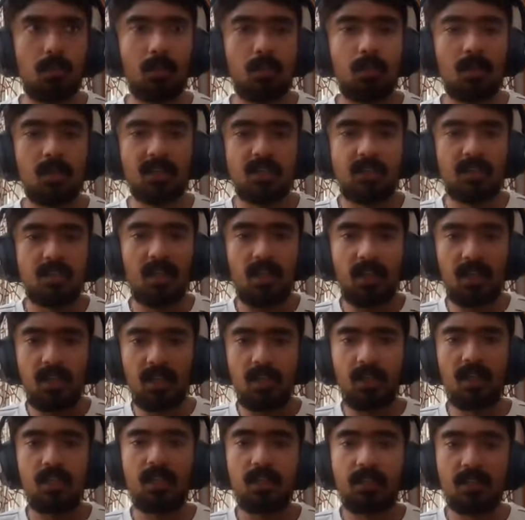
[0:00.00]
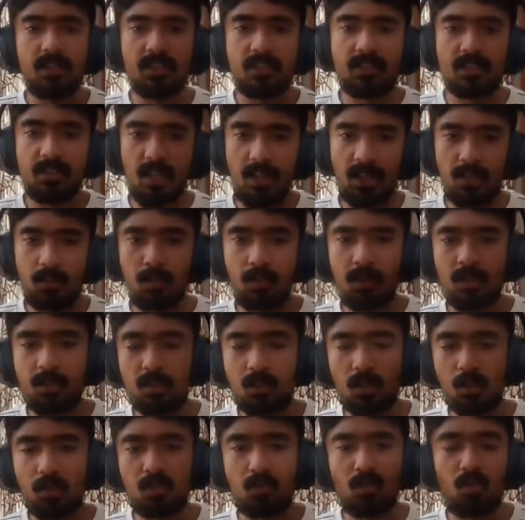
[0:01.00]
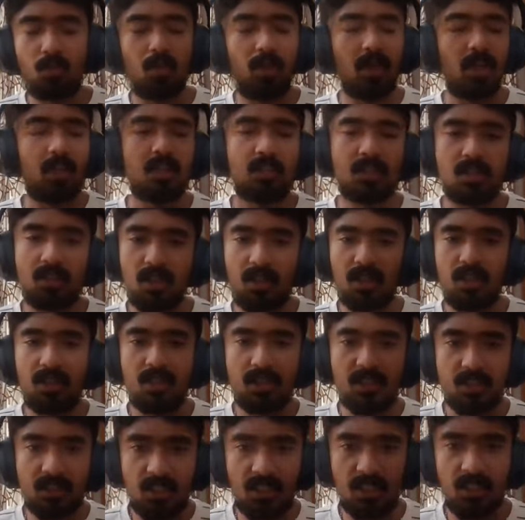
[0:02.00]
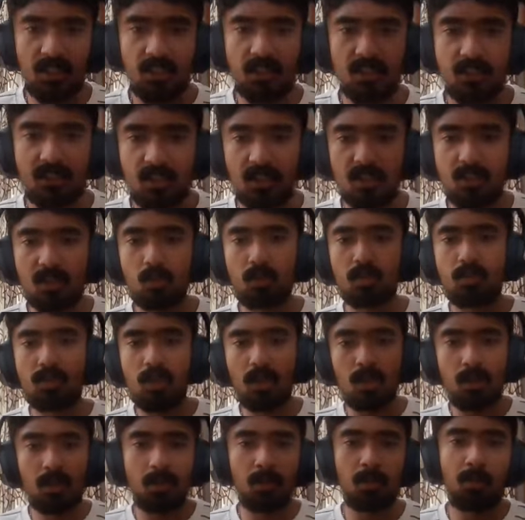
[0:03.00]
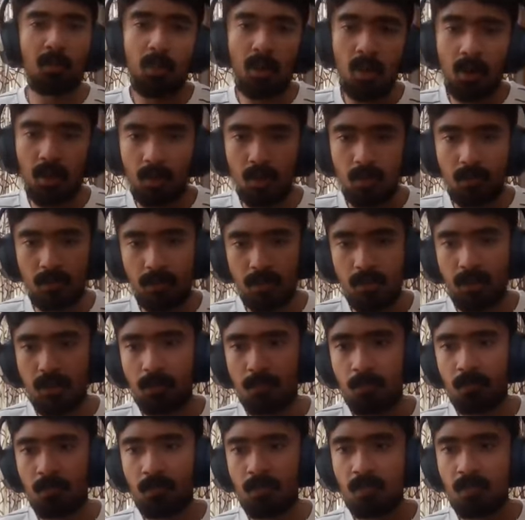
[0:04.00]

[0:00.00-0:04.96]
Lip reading: study the statements or when I study the sentences or theory part of it,